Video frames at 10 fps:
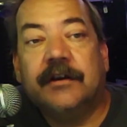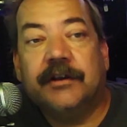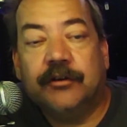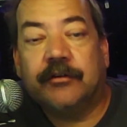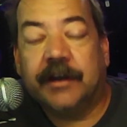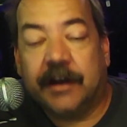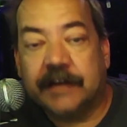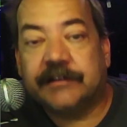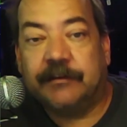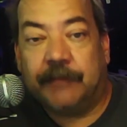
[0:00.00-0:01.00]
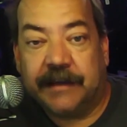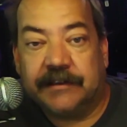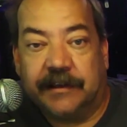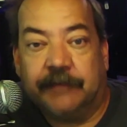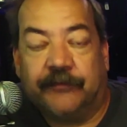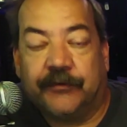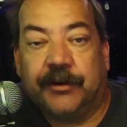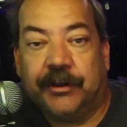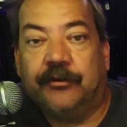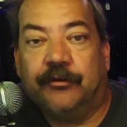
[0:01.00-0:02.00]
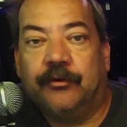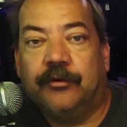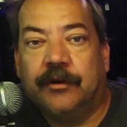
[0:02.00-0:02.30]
You can customize them for you.